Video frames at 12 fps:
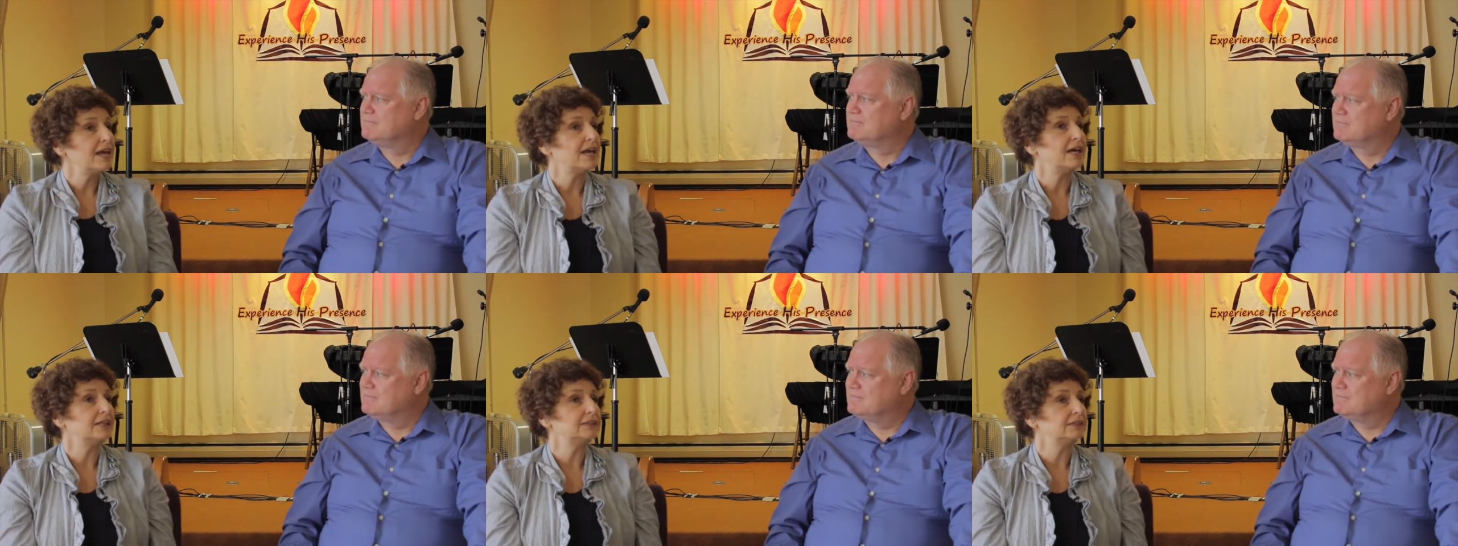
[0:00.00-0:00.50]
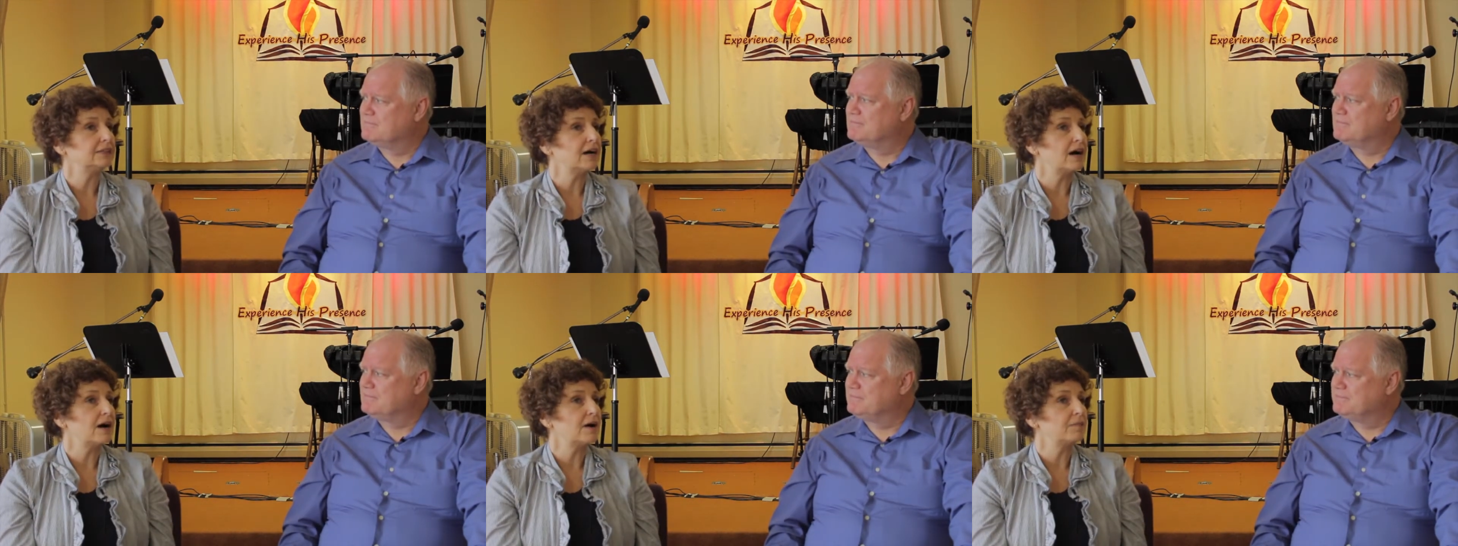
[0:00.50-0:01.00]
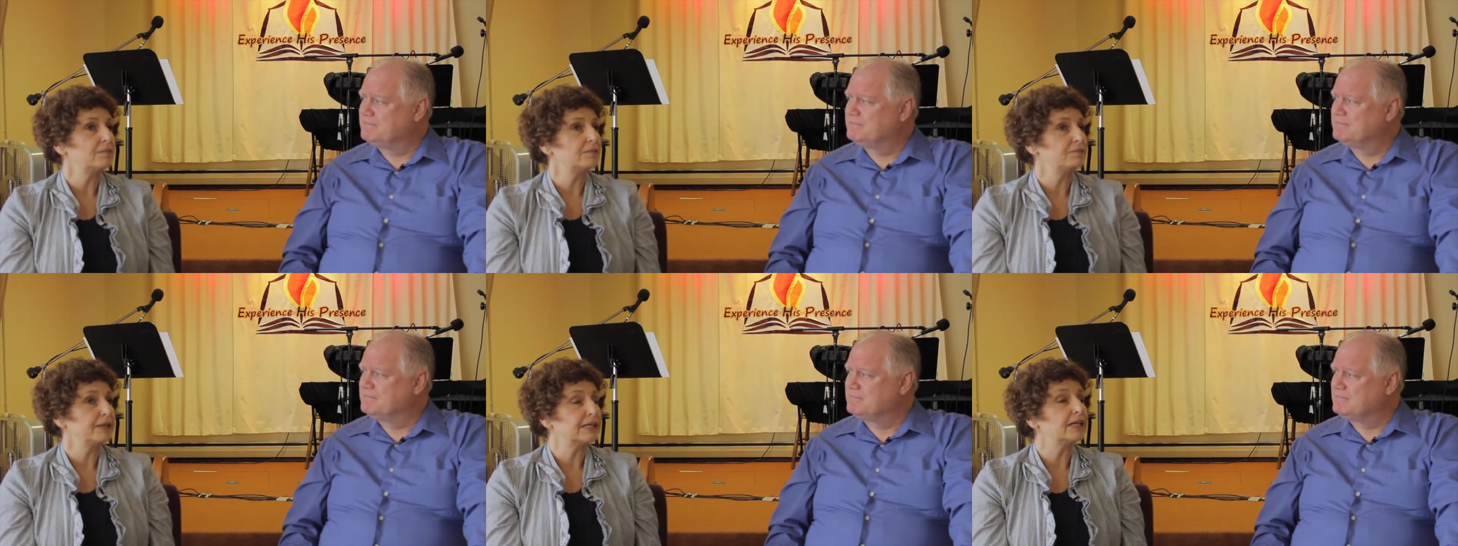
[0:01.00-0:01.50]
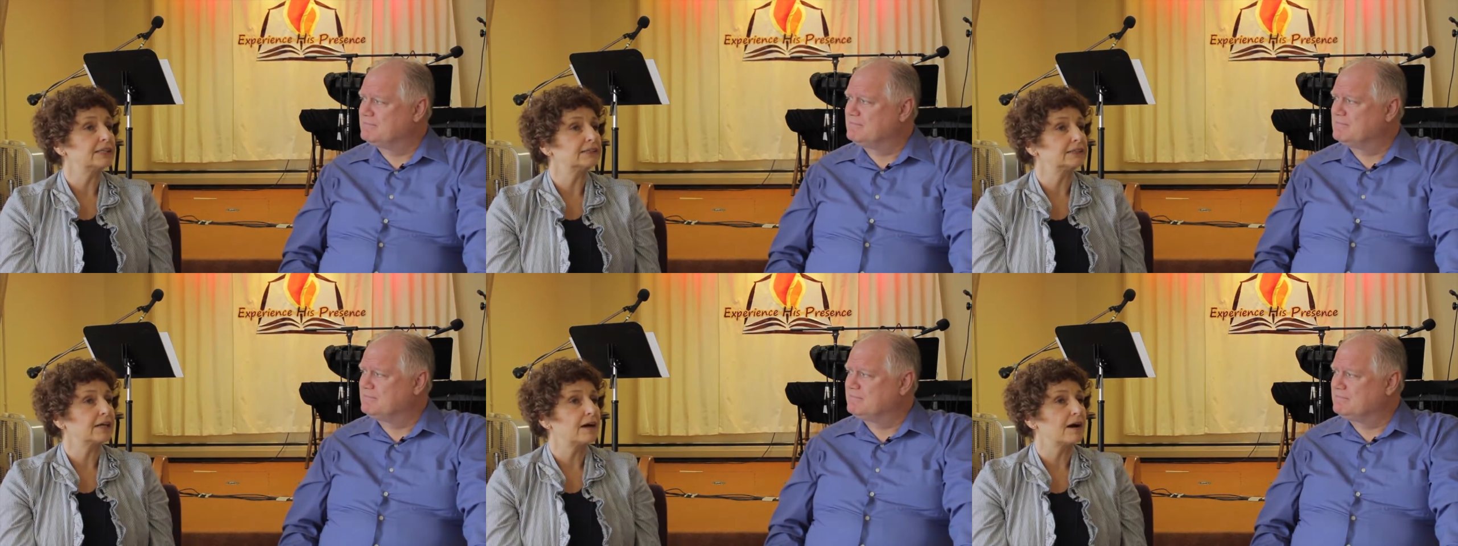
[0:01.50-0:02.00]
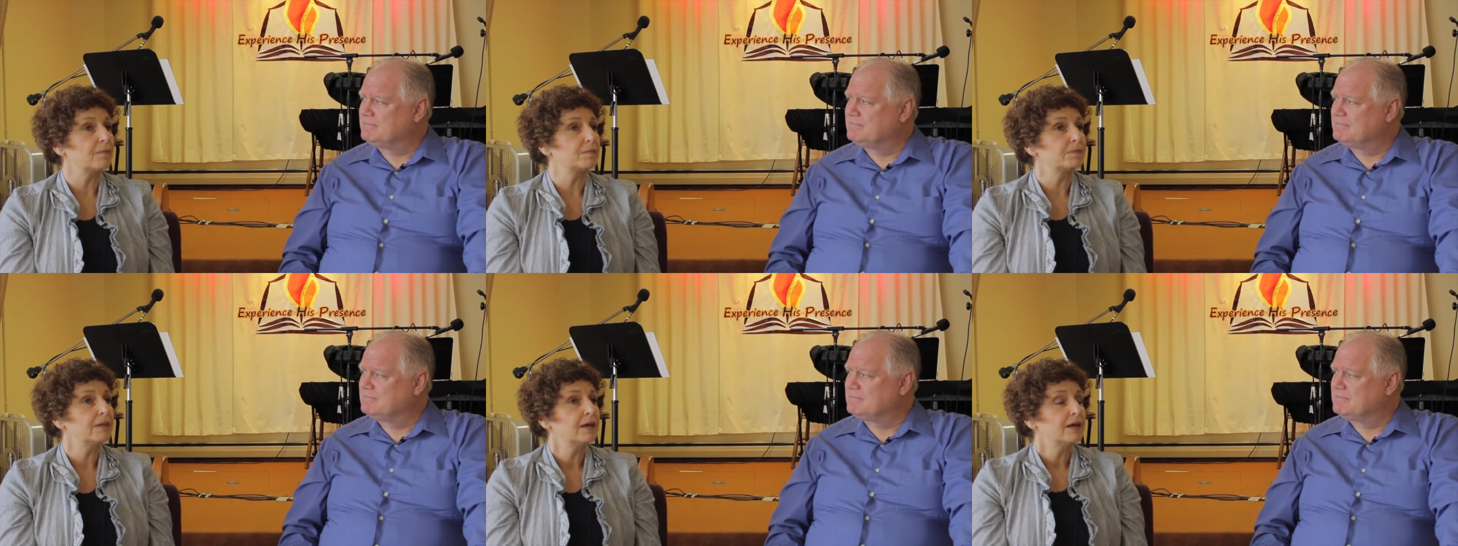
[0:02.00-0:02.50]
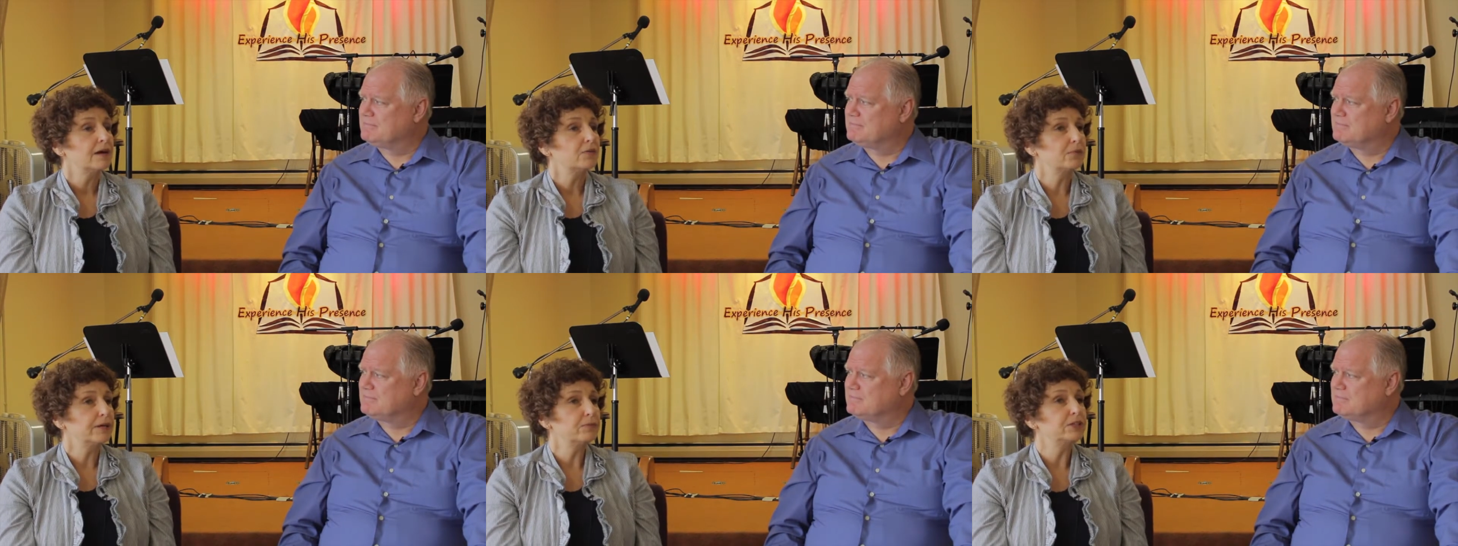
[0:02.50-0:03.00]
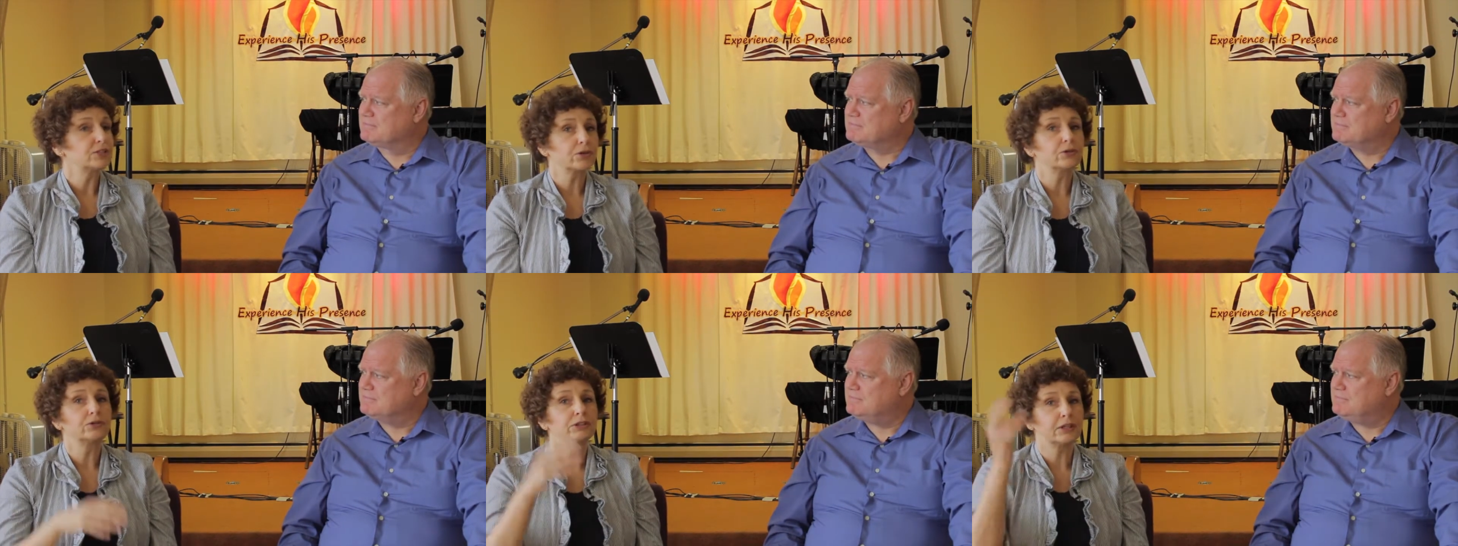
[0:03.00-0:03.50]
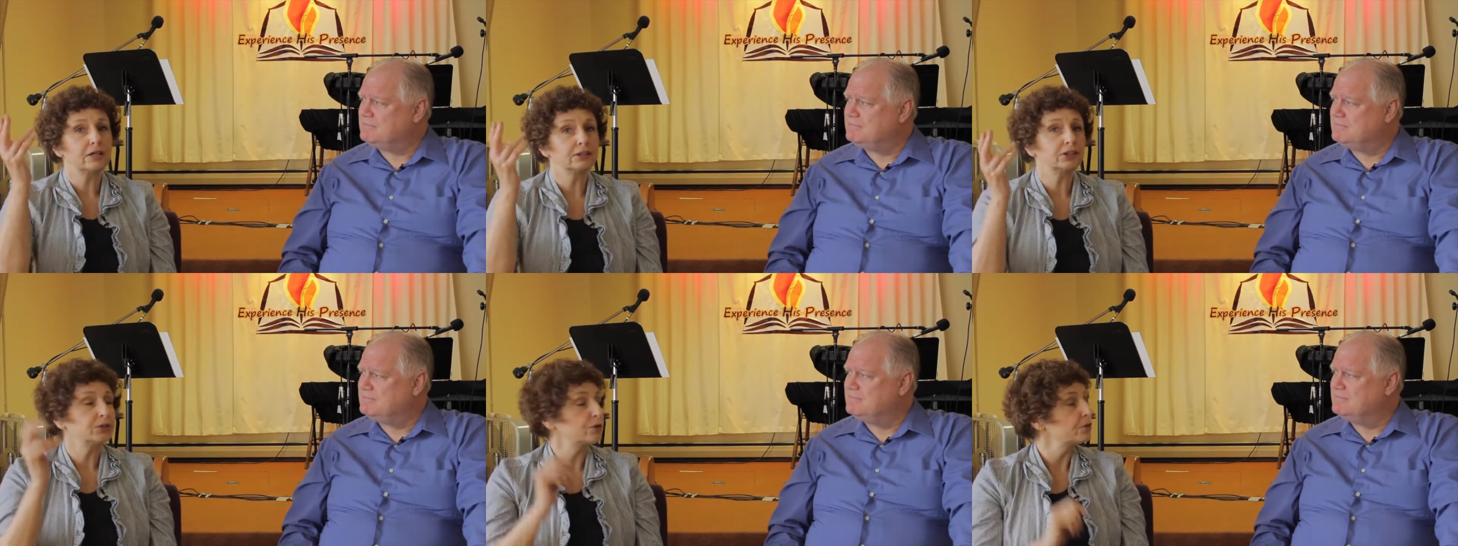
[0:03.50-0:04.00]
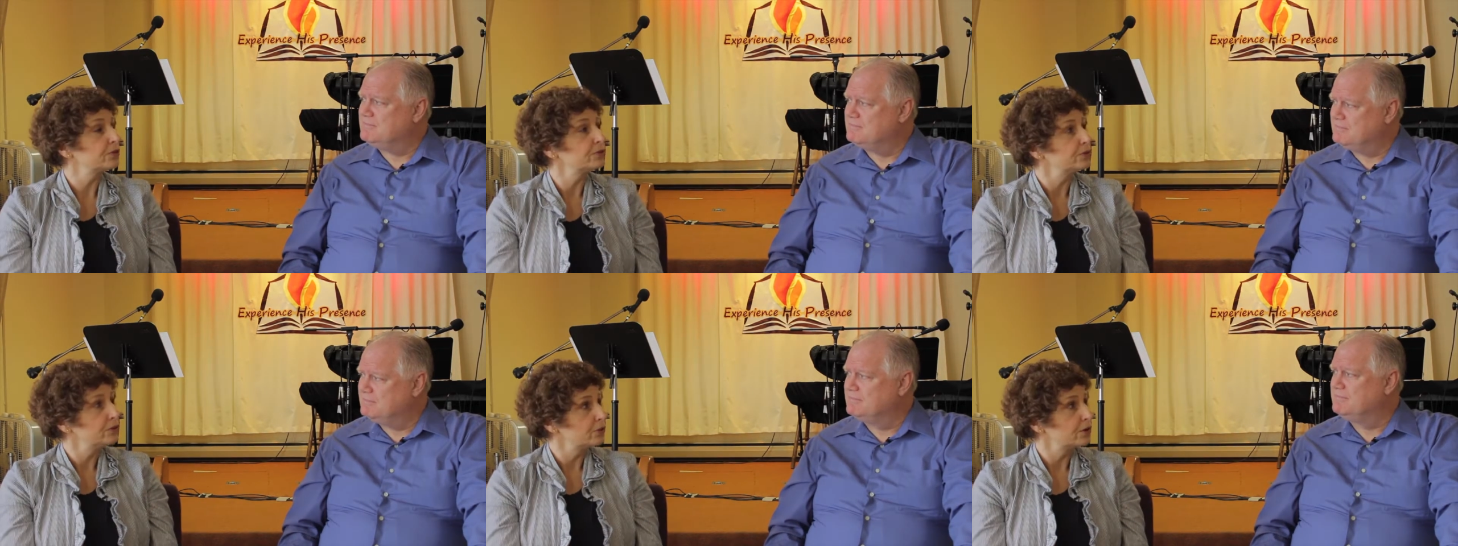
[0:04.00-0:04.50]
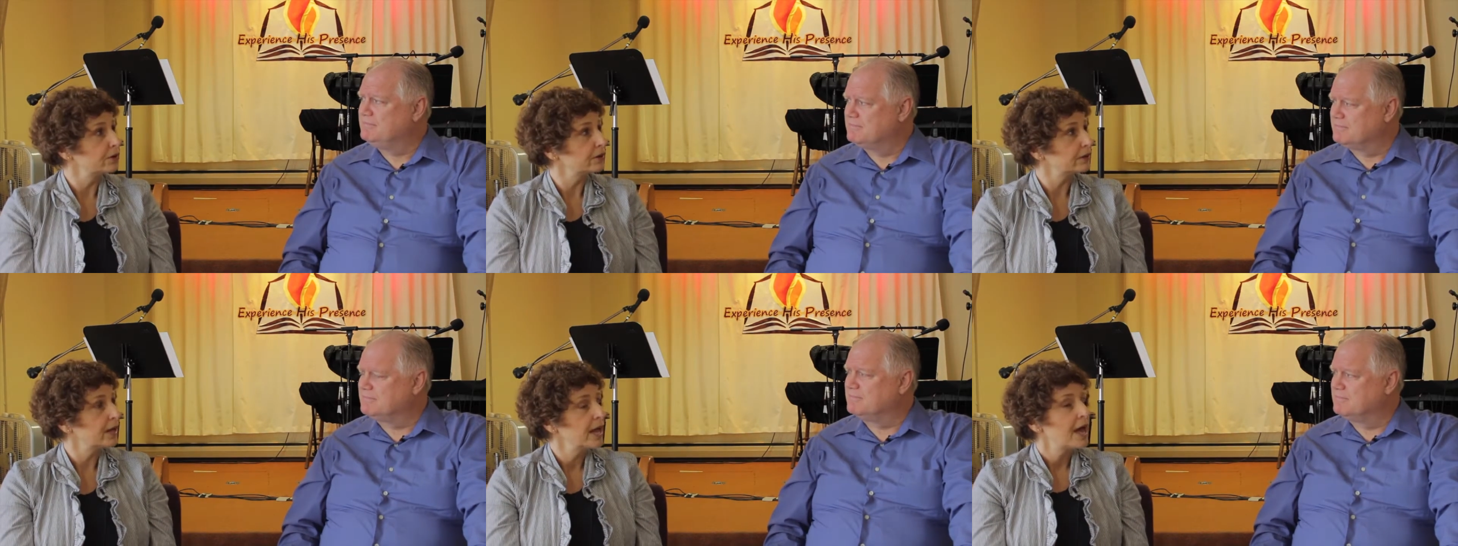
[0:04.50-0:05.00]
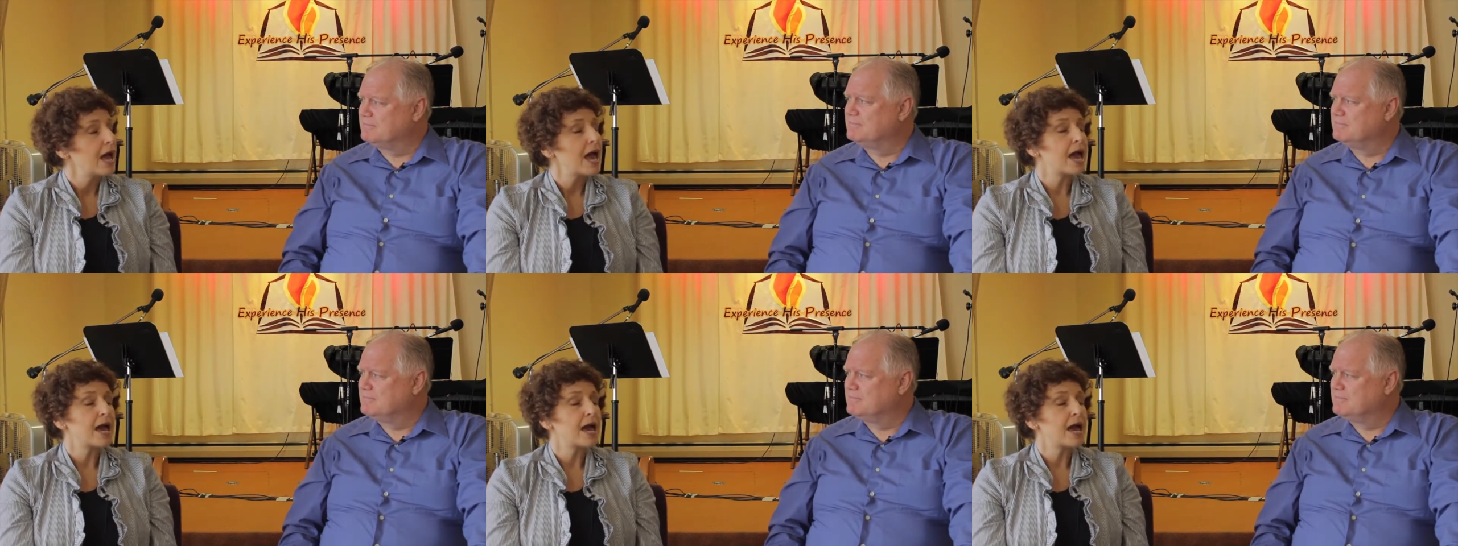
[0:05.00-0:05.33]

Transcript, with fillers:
Speaker 1: And um, because um, we returned uh, to northern New York. Mm-hmm.